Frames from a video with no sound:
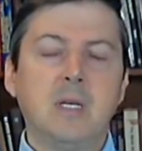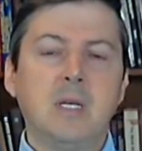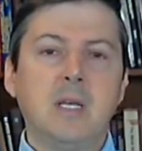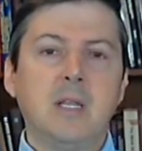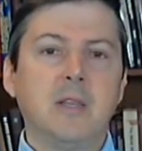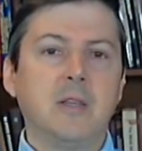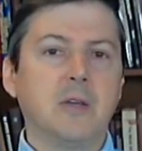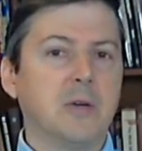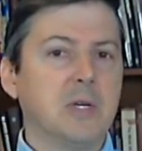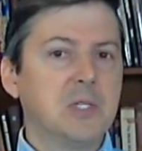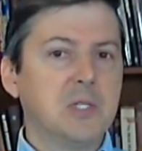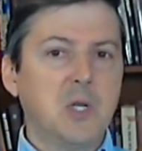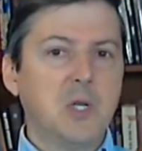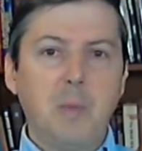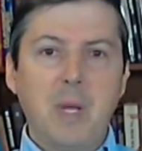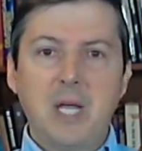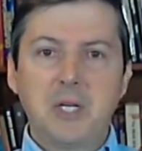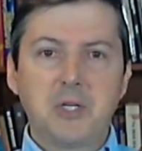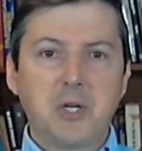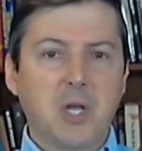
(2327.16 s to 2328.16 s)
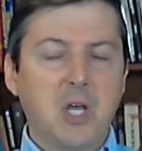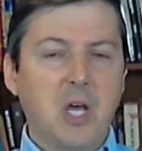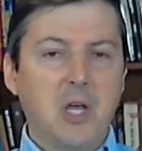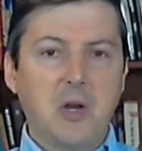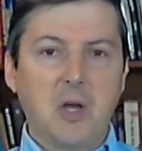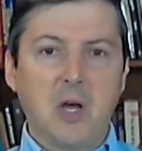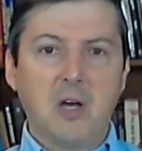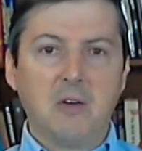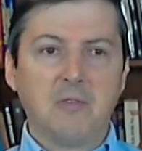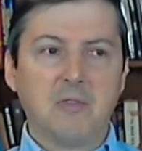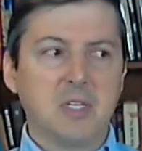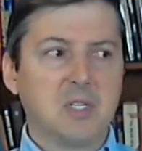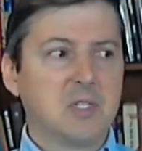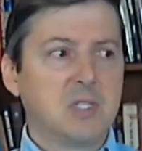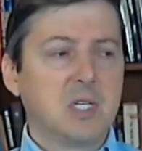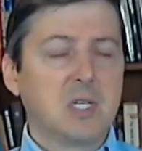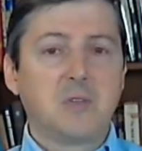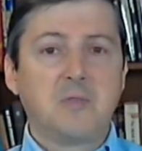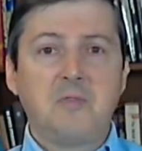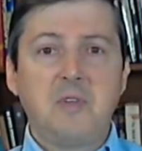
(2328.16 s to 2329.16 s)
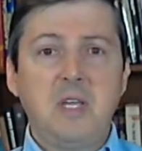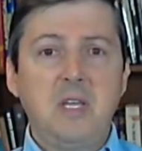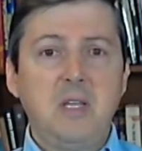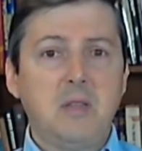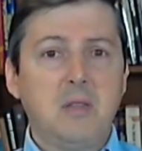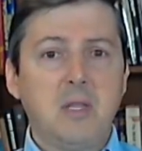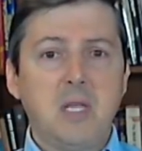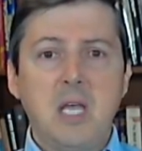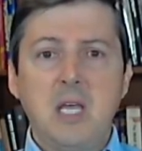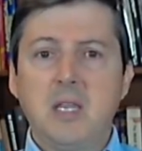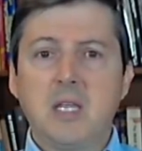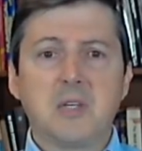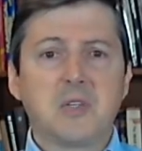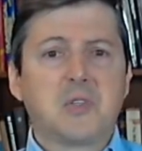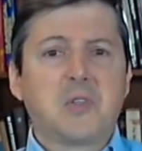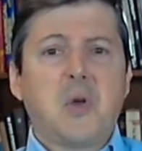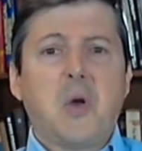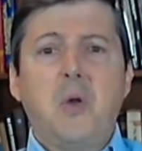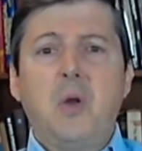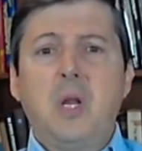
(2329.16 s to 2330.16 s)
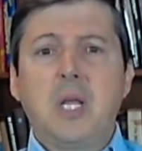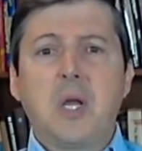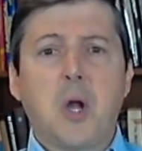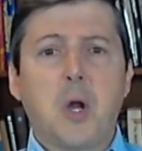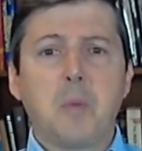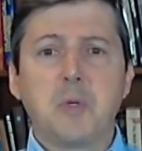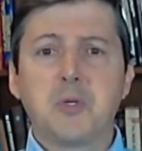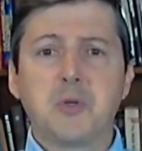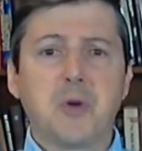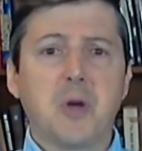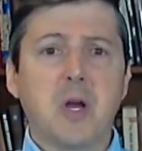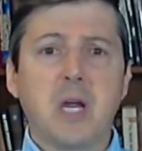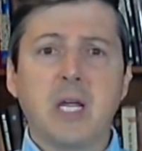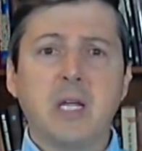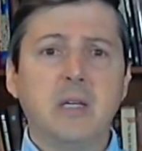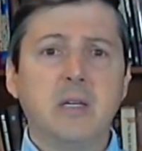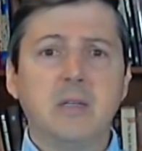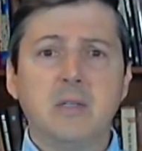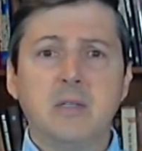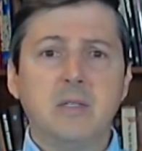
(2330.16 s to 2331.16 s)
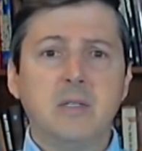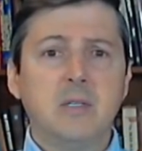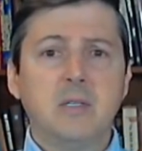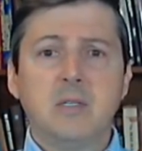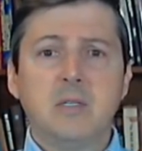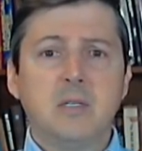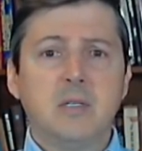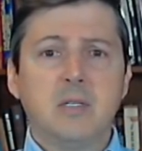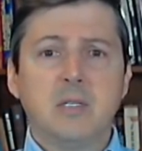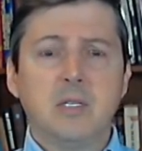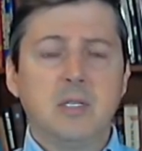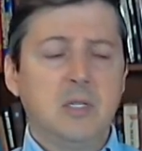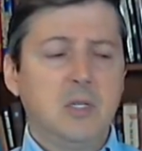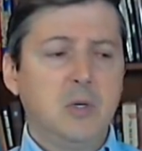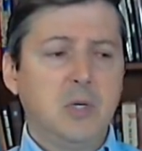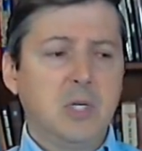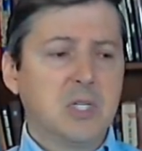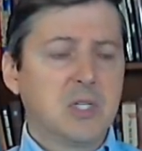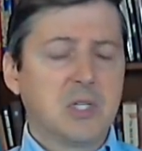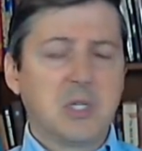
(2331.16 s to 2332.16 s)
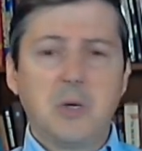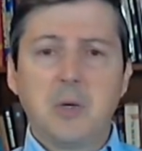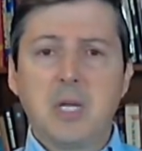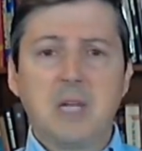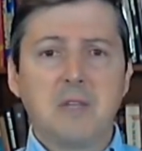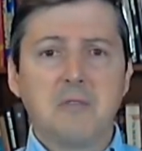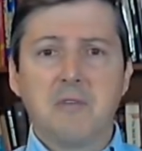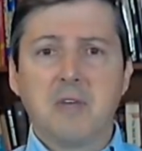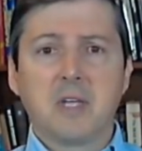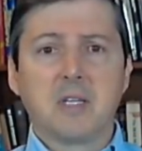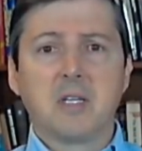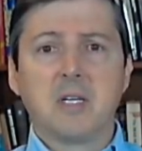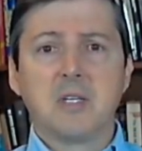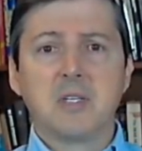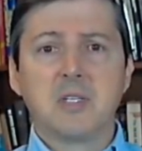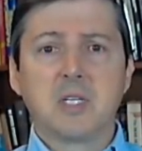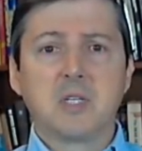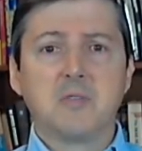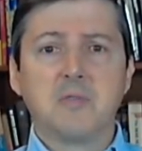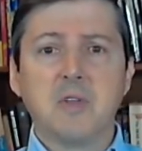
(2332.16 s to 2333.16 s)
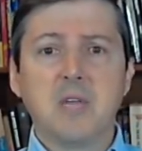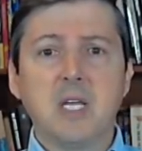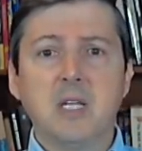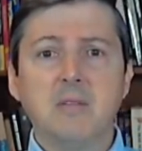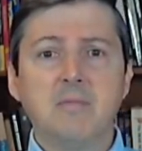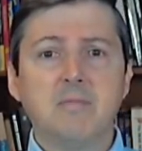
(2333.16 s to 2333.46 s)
There is no magic cutoff. This 6 feet thing, that's totally arbitrary. You can still get infected at 6 feet.